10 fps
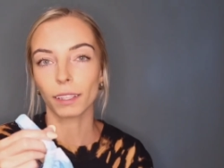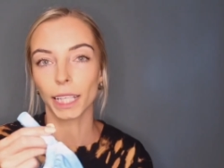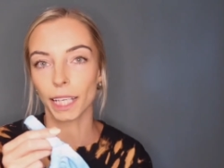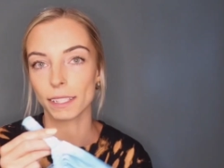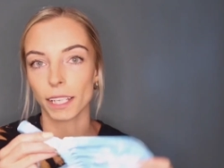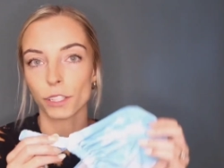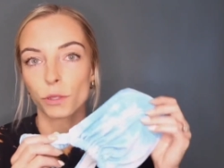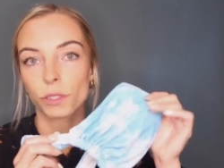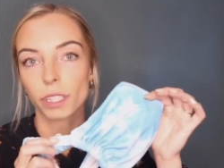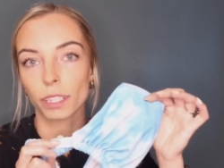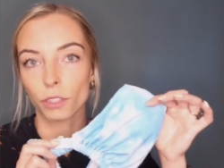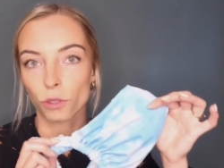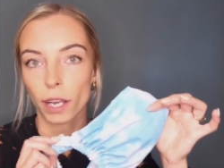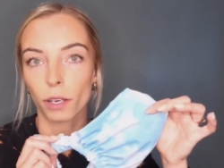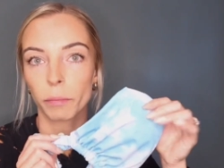Like I said, you'll see in the
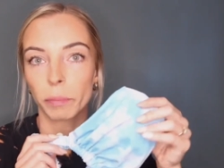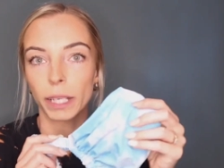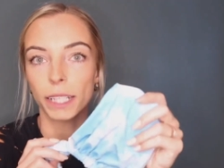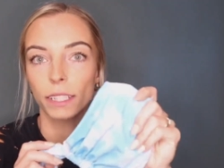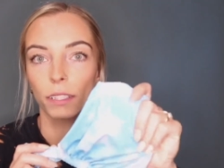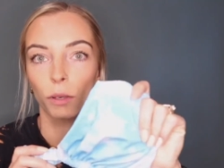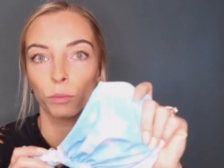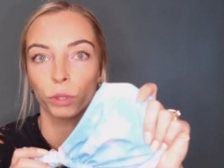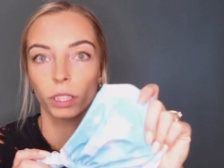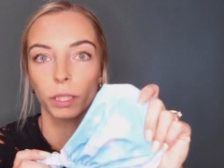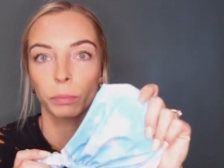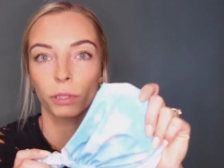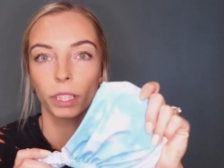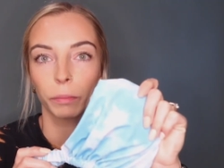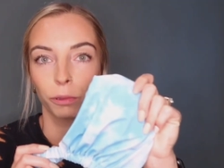try on, but it's a really
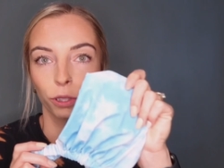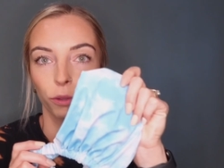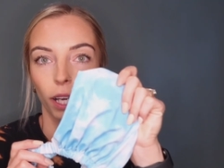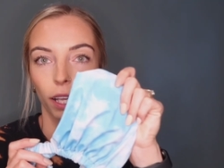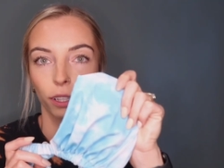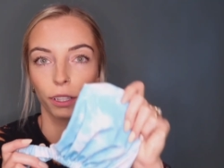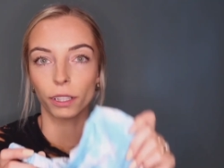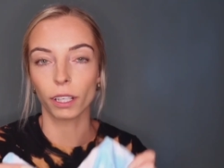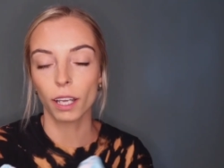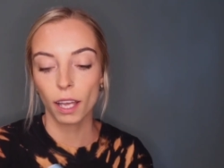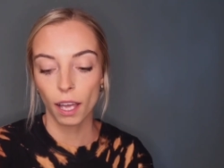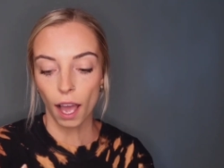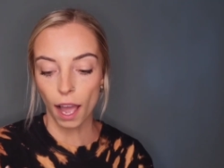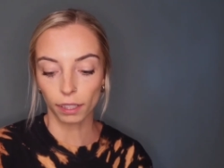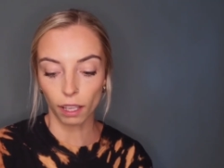pretty blue color.
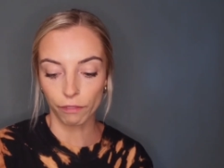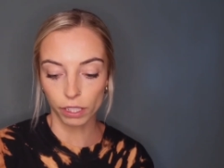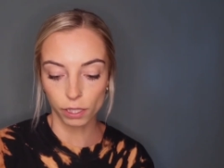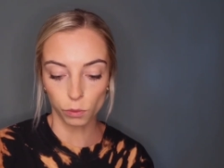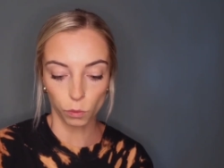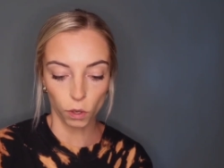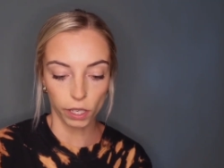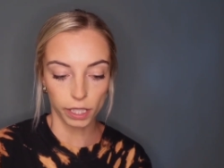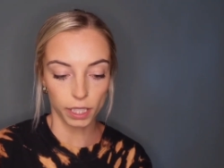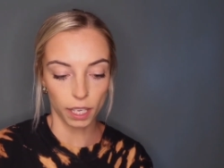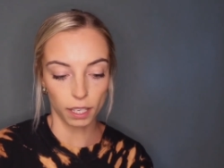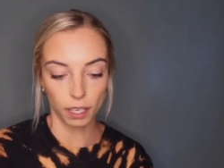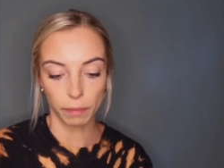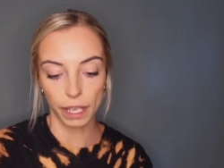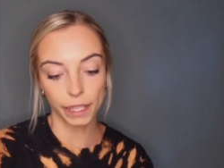I love this one.
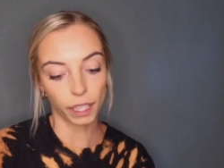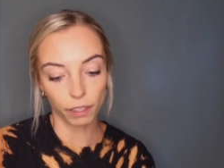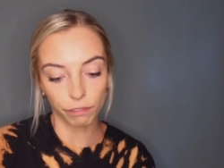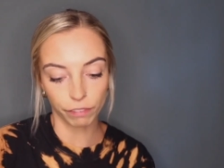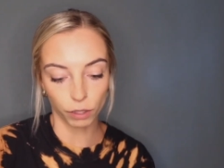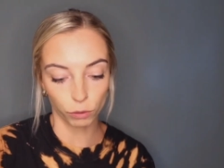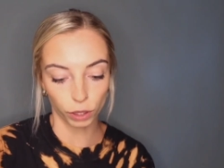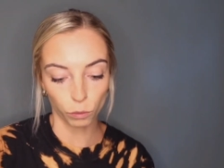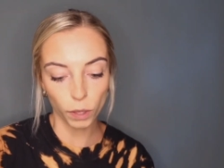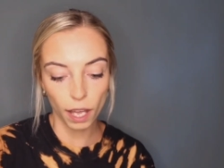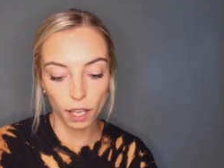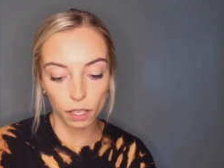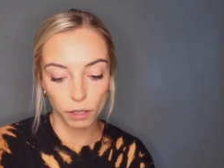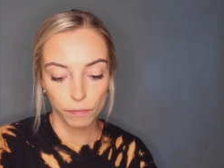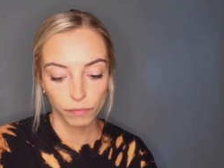Um, I think it fit really
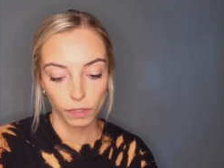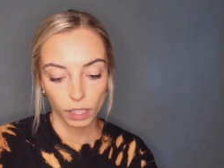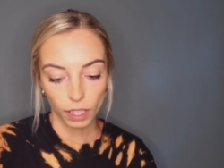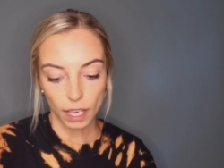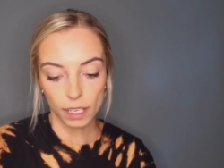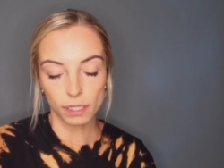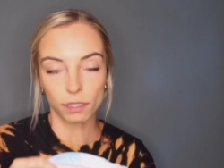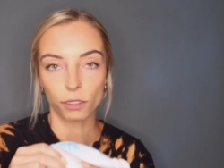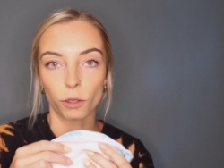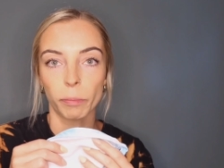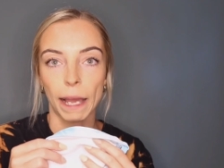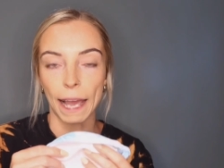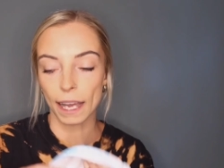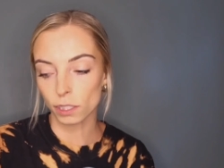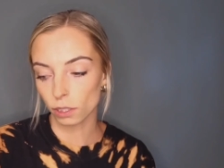well. Has little
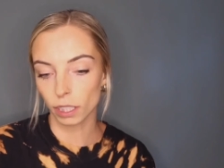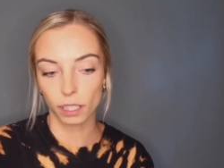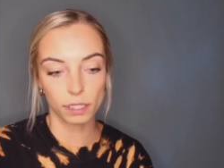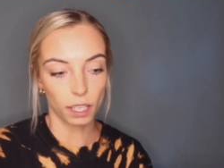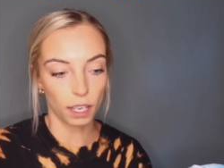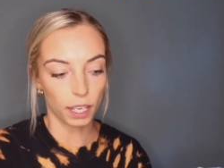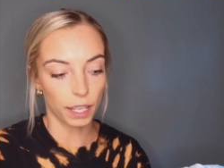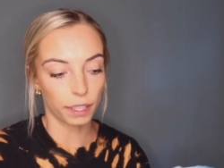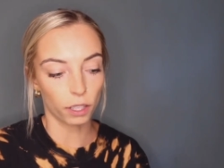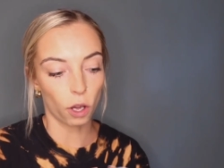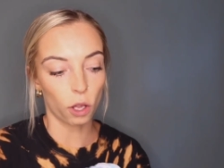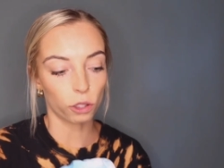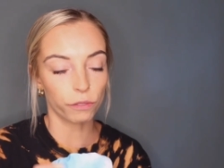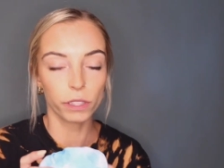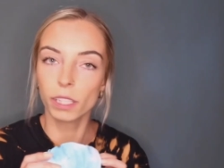pads on the inside. I think all
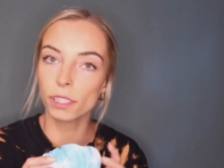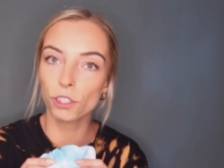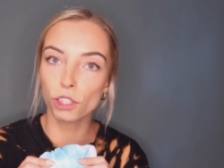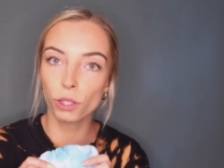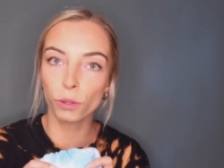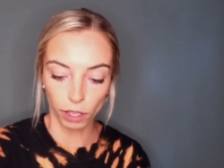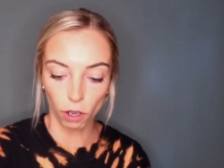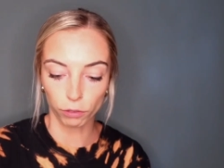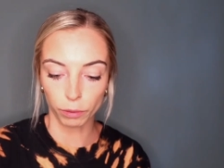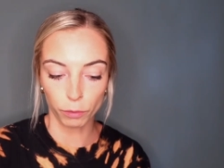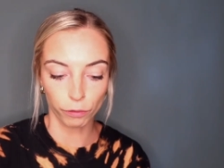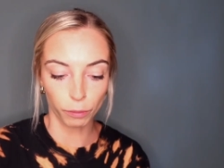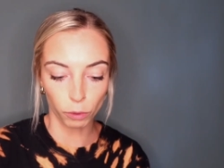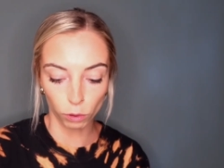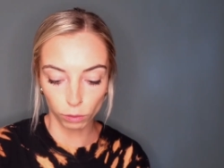of these do. are
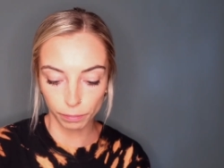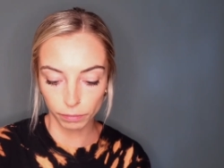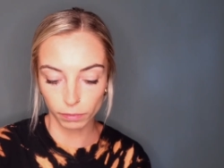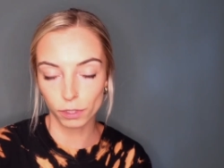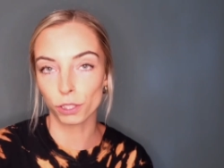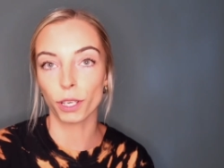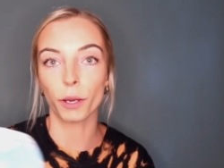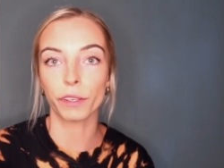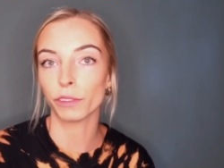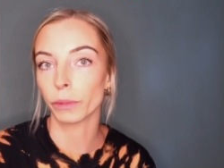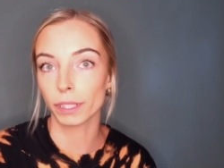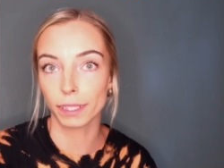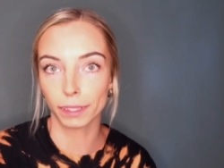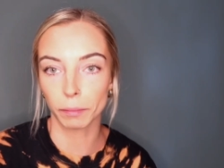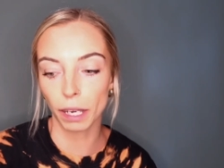removable, so if you want to
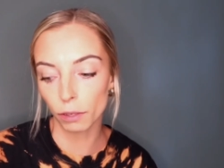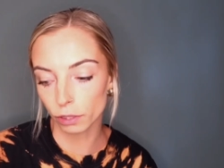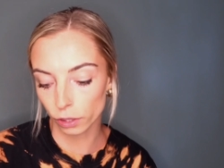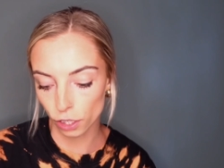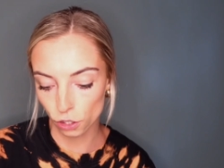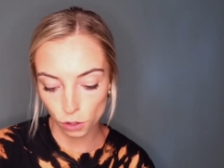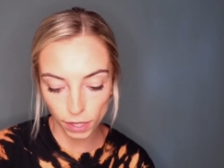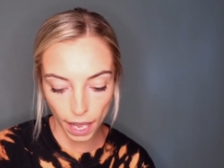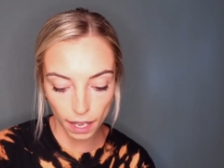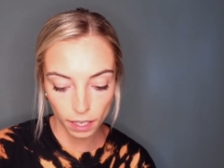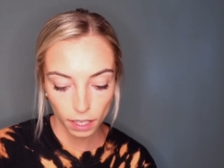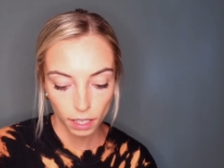take them out, you can do that